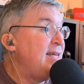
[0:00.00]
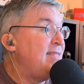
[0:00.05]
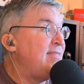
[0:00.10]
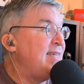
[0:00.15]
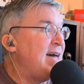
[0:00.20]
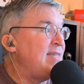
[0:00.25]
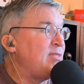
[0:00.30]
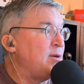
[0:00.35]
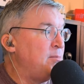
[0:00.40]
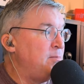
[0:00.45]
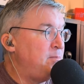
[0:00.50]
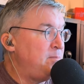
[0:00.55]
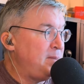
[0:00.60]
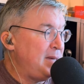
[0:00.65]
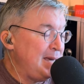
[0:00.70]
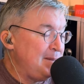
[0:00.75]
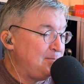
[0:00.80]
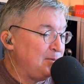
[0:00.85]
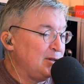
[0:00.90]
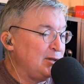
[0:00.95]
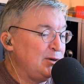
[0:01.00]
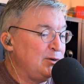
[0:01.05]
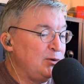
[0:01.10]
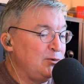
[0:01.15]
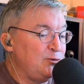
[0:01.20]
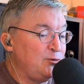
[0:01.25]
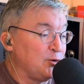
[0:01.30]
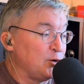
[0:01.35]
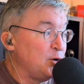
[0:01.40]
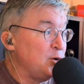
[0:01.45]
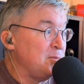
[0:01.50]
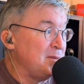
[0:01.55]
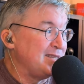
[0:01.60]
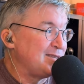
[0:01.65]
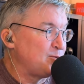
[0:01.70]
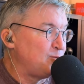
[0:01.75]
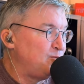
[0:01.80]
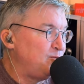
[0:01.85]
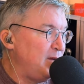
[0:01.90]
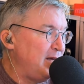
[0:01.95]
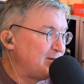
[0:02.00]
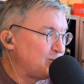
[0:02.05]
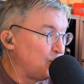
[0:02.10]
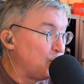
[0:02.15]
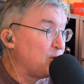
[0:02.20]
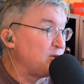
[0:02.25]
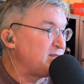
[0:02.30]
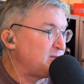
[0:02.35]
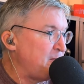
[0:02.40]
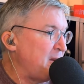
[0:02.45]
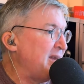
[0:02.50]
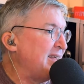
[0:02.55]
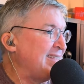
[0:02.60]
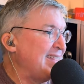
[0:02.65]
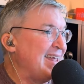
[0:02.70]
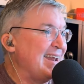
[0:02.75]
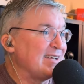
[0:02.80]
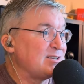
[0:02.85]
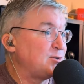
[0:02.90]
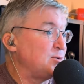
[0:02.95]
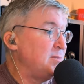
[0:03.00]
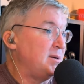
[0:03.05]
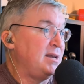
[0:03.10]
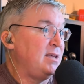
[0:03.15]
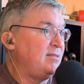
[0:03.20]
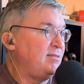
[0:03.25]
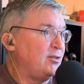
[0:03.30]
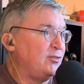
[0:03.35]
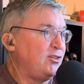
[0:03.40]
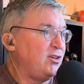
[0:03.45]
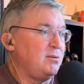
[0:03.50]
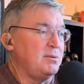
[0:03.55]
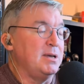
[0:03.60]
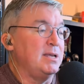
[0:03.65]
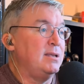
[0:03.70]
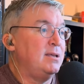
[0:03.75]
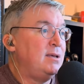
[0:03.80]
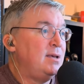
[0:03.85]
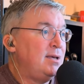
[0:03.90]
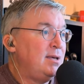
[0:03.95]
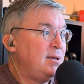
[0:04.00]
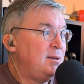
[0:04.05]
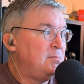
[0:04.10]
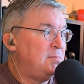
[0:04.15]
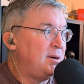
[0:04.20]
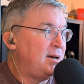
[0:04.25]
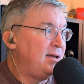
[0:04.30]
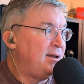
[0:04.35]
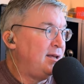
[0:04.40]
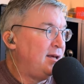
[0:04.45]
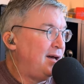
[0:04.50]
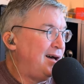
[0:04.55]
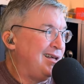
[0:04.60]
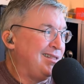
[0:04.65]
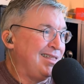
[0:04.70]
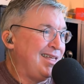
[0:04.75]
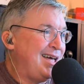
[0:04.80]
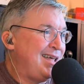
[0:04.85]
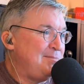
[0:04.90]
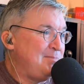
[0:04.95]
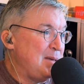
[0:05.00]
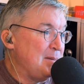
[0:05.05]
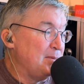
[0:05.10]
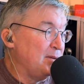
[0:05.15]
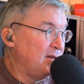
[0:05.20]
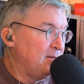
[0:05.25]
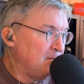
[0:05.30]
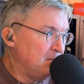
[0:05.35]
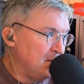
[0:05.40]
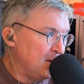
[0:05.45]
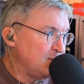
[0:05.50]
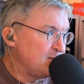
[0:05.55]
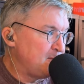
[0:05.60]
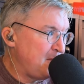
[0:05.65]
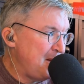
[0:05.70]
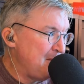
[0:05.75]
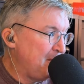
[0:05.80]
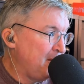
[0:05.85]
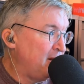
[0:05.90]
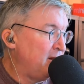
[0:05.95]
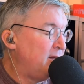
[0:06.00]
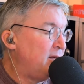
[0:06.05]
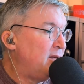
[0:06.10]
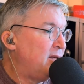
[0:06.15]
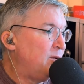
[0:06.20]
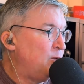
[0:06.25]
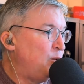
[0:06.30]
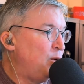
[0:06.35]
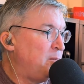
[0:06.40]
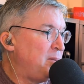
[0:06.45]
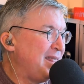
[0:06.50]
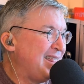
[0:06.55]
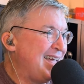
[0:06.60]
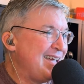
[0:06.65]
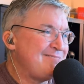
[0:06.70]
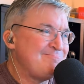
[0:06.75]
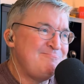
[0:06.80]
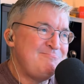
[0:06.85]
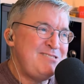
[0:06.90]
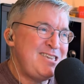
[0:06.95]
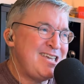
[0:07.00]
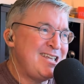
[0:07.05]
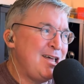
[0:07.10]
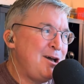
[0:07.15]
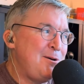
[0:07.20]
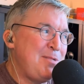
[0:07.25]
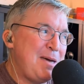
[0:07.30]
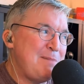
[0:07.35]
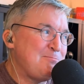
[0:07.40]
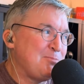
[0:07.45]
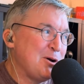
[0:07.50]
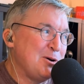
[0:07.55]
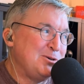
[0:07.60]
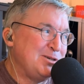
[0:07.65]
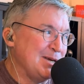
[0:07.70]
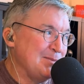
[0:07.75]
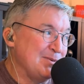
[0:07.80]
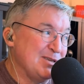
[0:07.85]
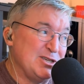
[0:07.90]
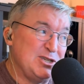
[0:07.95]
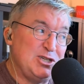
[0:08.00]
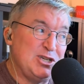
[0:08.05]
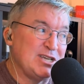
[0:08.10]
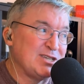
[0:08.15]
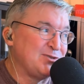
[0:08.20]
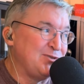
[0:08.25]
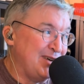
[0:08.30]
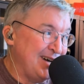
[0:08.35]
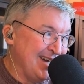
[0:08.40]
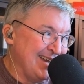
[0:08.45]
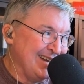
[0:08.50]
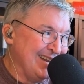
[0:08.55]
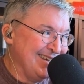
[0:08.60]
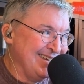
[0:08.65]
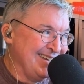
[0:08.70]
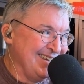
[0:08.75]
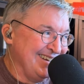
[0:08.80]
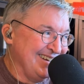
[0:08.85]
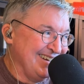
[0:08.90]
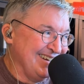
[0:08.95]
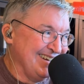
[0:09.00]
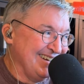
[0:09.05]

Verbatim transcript: that the people who for whom it's it's worth spending that extra money, they'll do it. But a lot of people, most people, will be like, you know, that pro chip is just fine. Yeah.